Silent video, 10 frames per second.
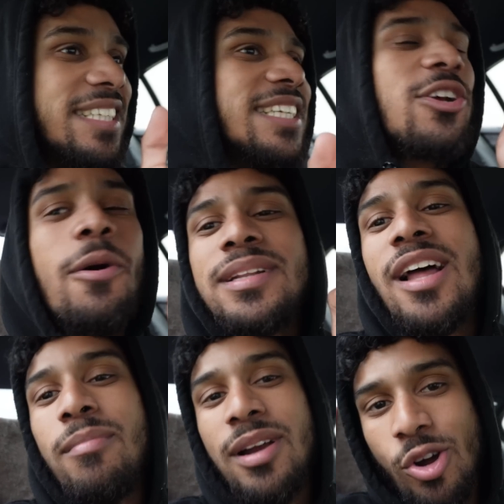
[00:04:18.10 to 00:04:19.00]
Just comment
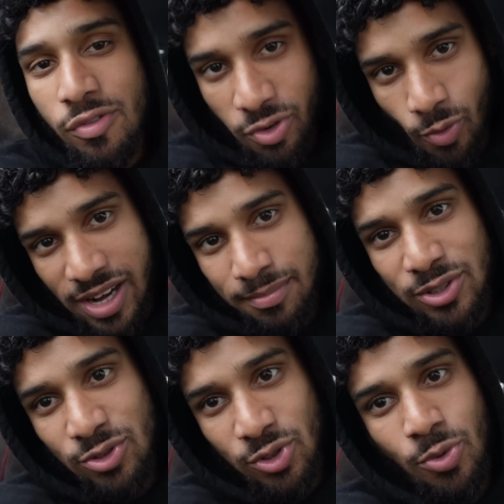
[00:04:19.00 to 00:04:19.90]
down below if you want me
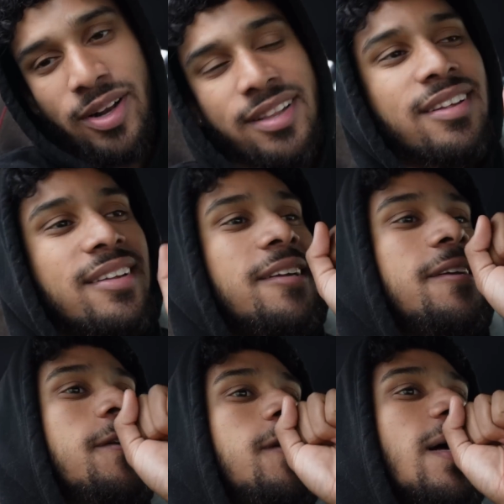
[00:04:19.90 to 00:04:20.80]
to do it.
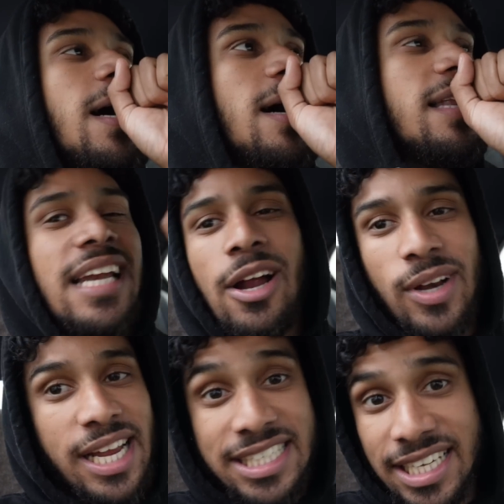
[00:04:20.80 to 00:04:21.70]
Then I will
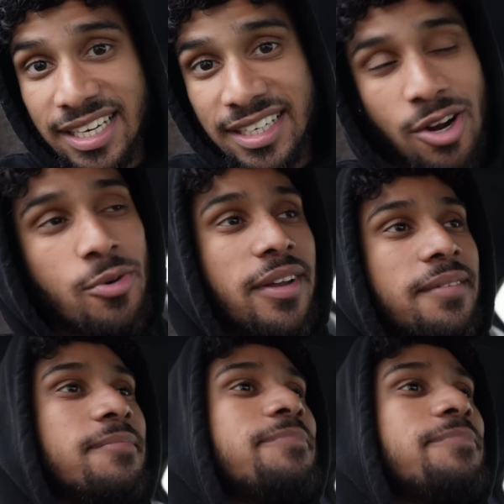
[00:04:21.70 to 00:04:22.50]
actually get it going.